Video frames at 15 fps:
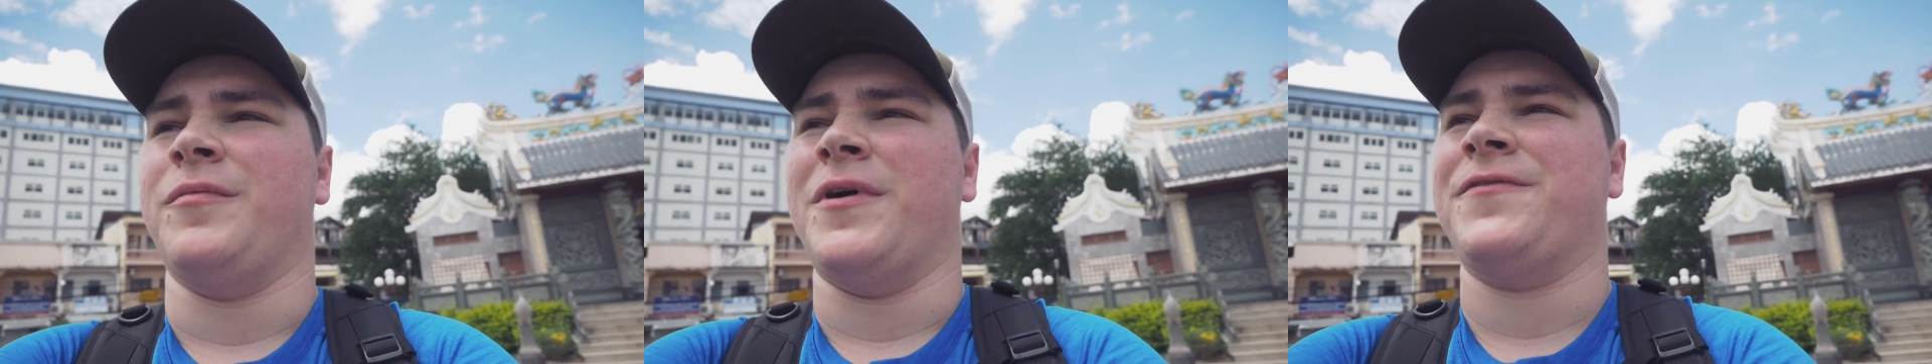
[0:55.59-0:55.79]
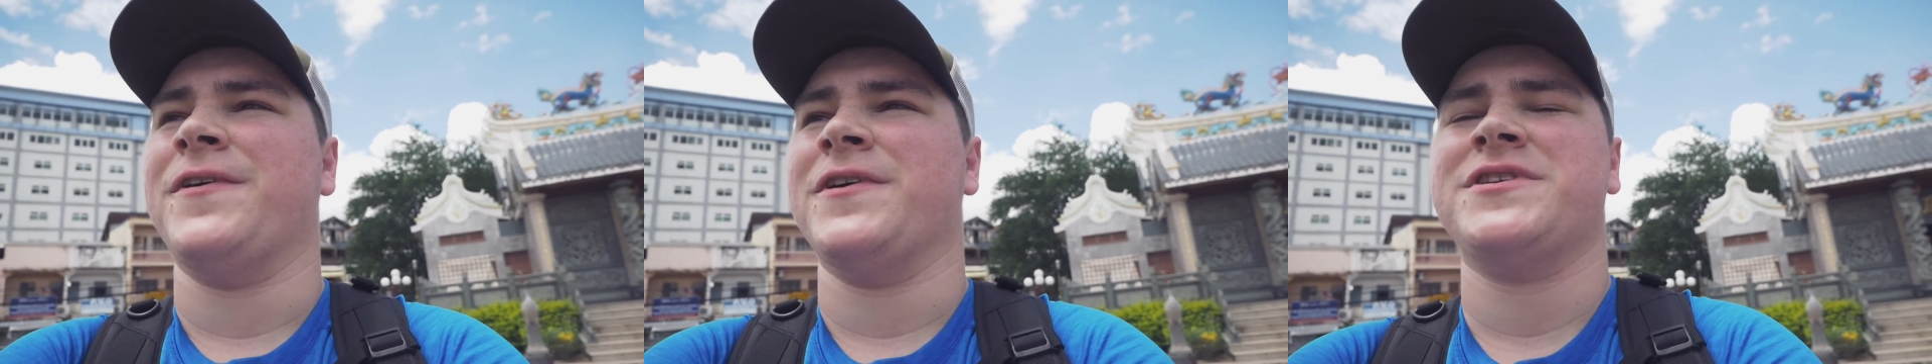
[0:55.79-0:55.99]

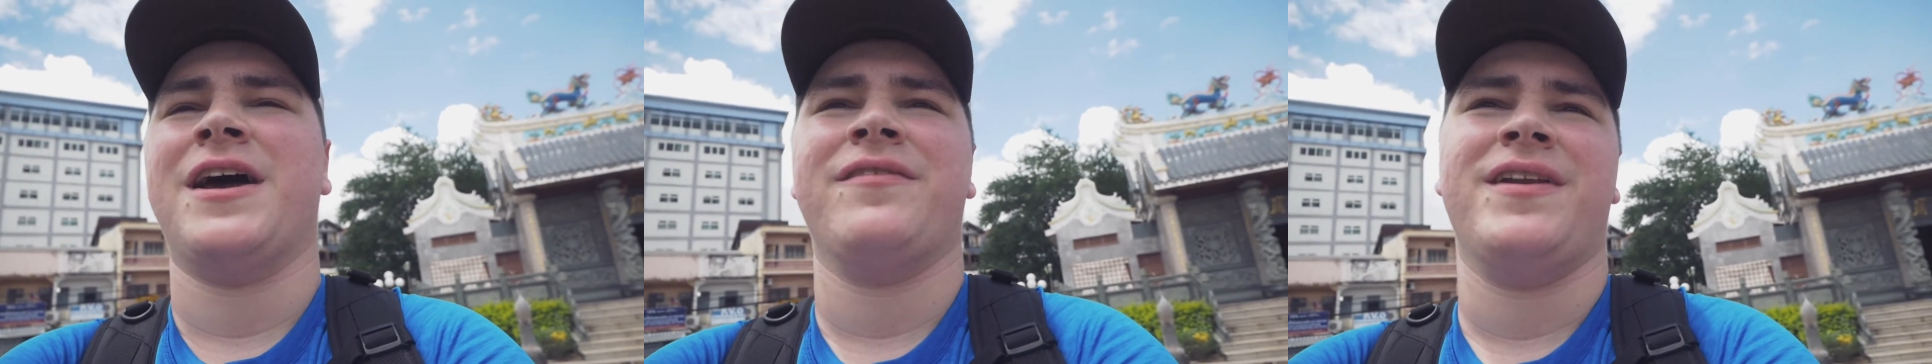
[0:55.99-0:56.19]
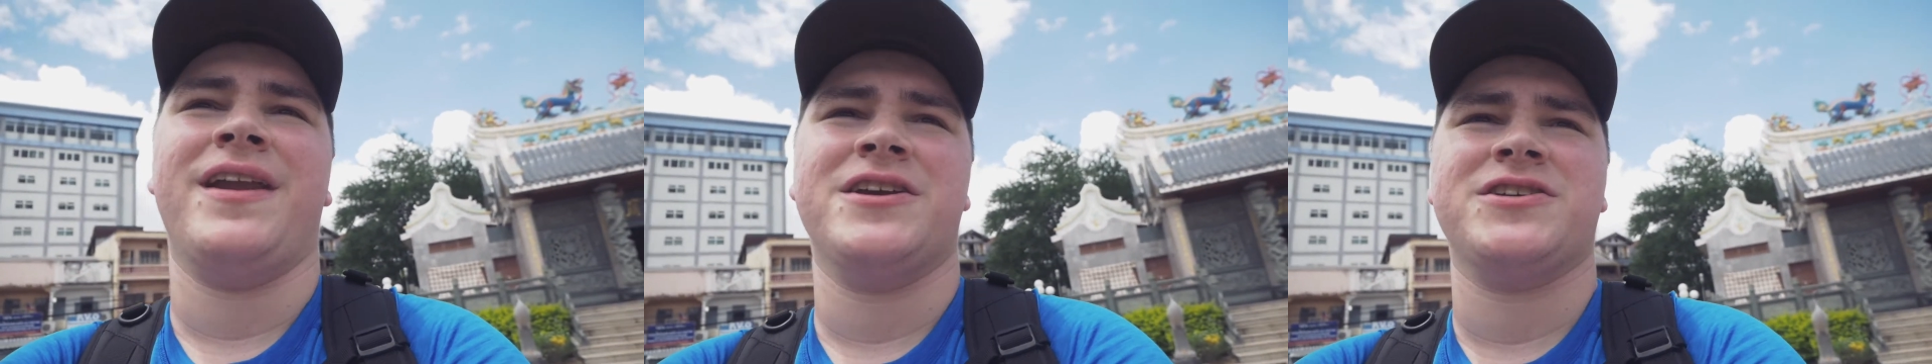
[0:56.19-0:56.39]
my first
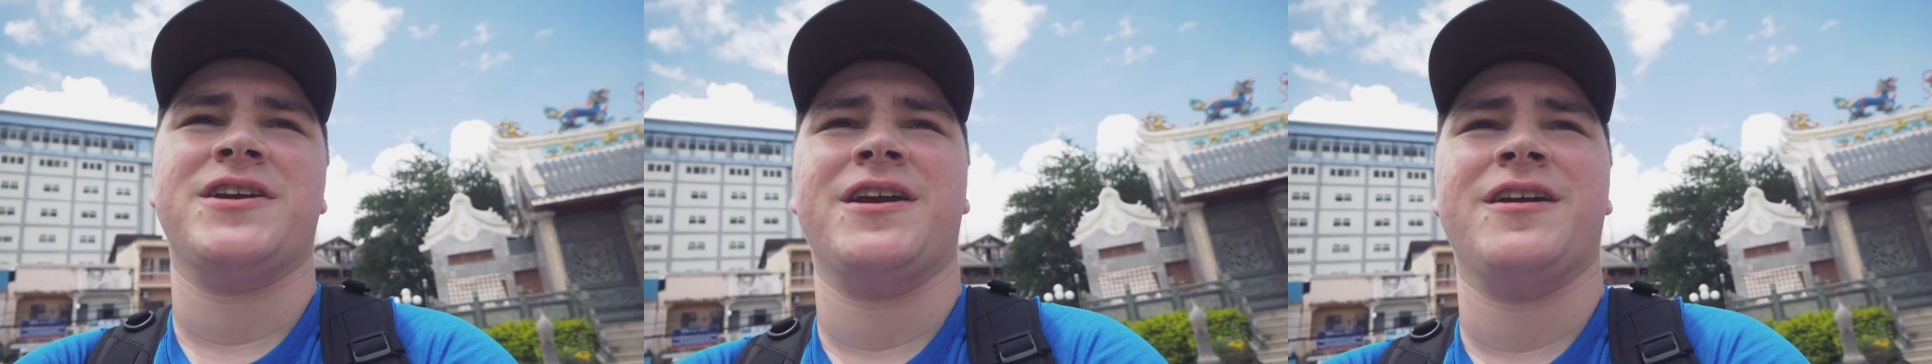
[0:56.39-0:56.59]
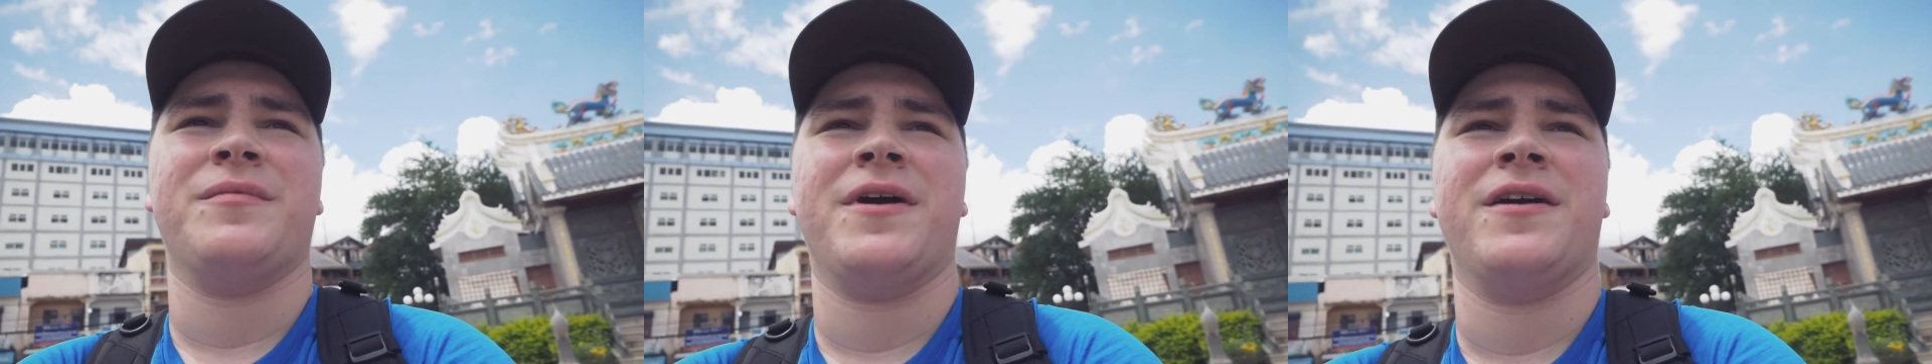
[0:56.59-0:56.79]
time in Asia,
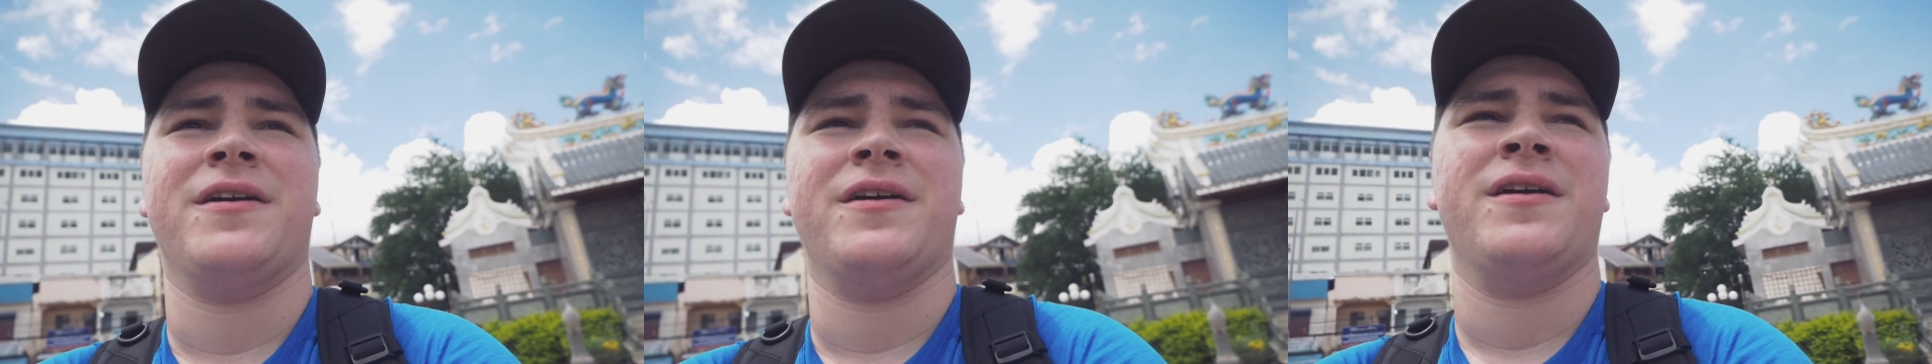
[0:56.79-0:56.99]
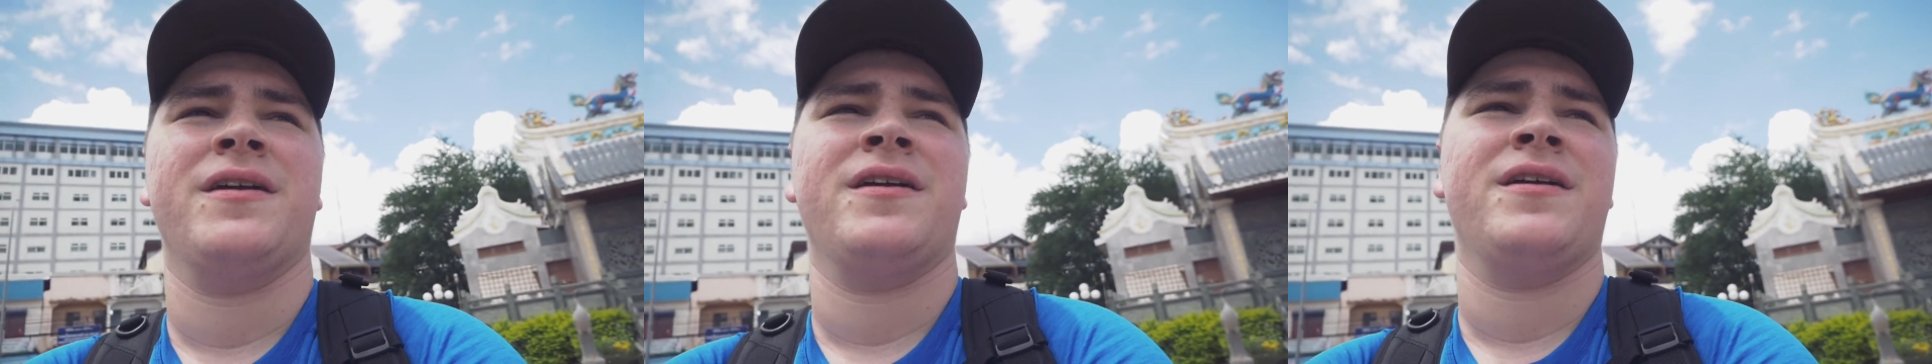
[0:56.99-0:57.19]

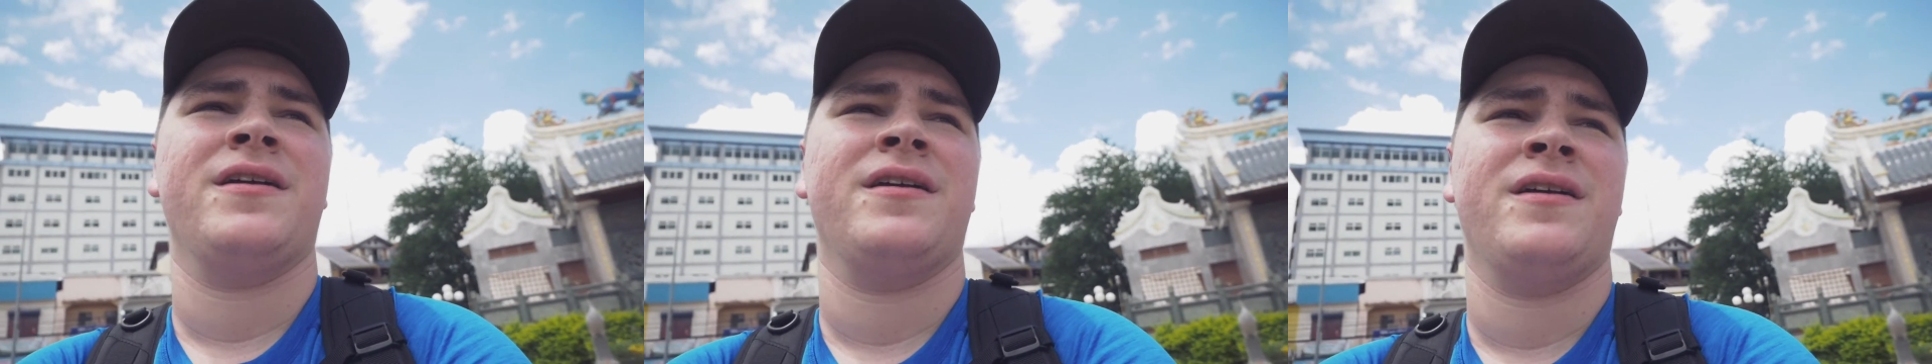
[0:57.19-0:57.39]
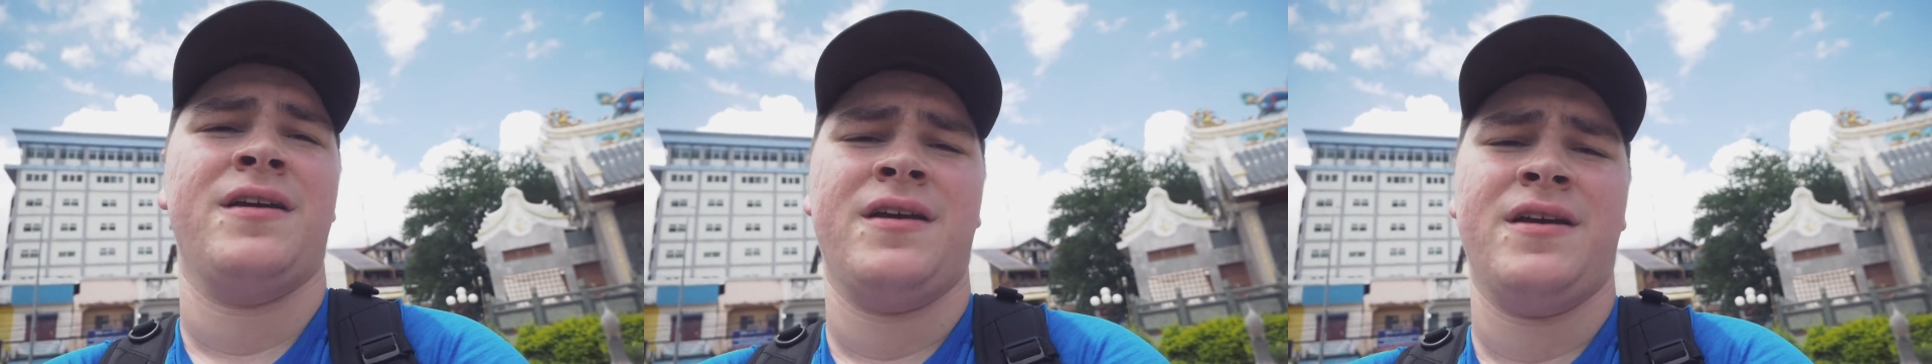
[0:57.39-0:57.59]

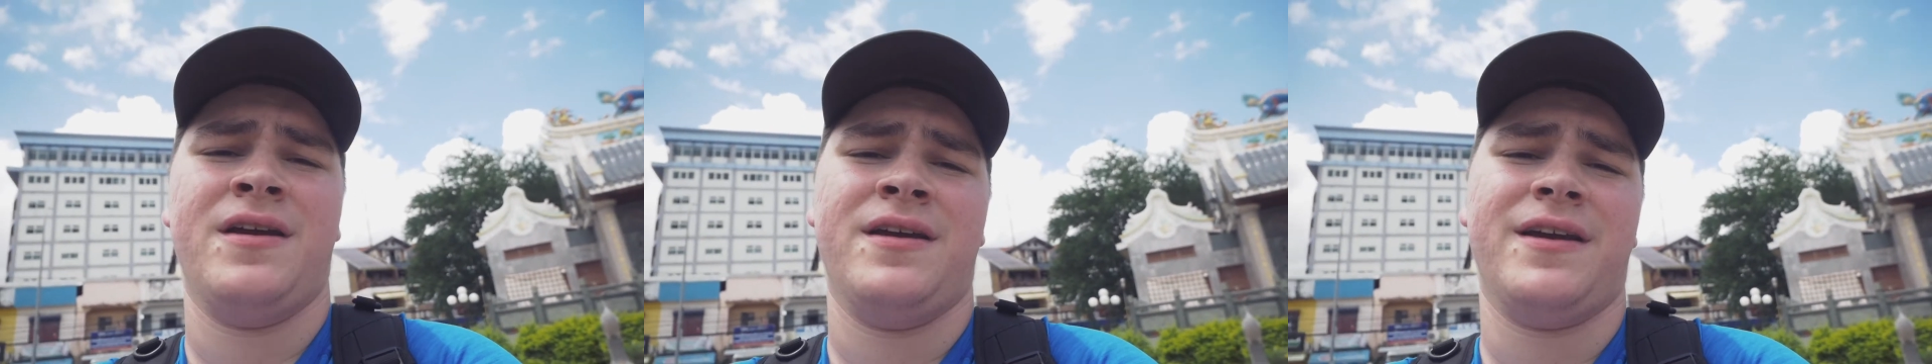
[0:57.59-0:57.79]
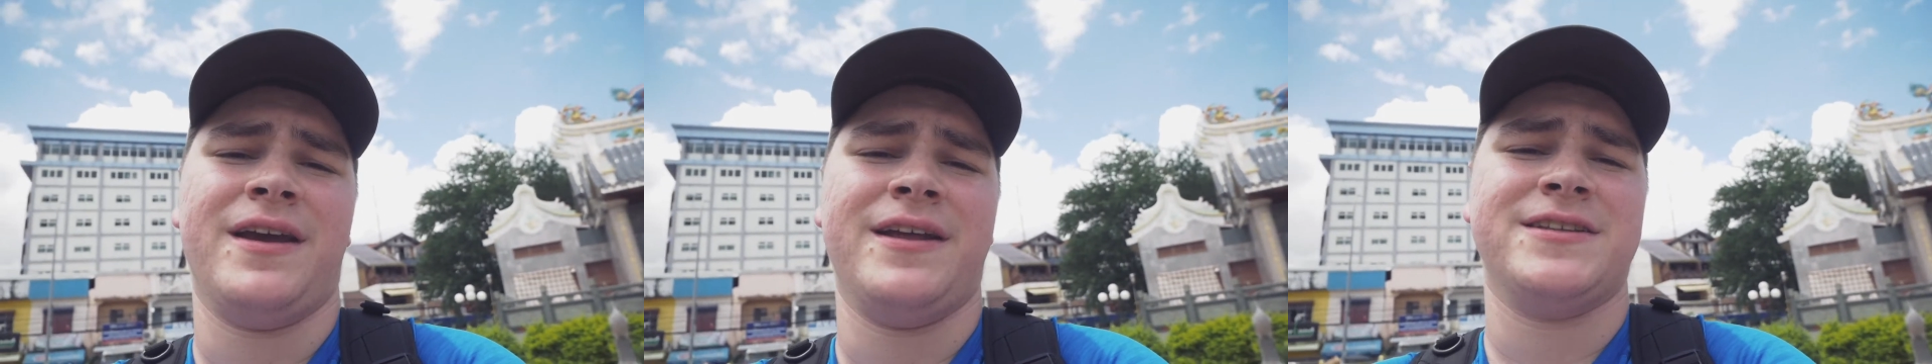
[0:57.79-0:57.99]

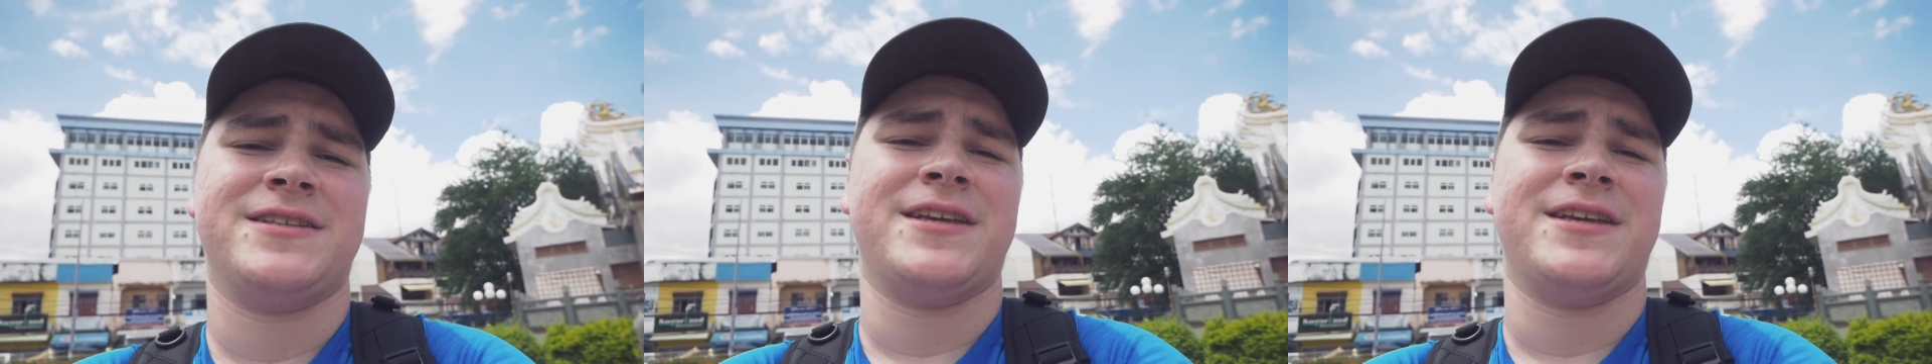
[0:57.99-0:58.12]
getting